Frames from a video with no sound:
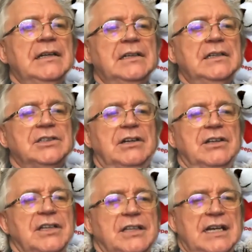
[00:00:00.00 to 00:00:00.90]
So I
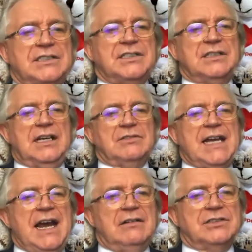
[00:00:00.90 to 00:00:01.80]
think that was
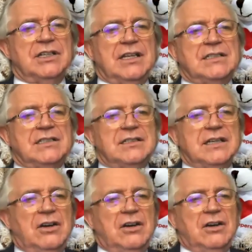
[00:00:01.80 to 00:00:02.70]
Karen. So that
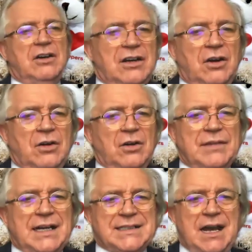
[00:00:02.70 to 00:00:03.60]
I hope that's
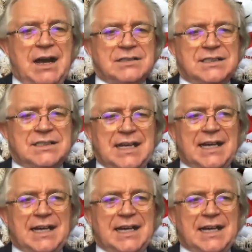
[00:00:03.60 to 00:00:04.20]
answered that.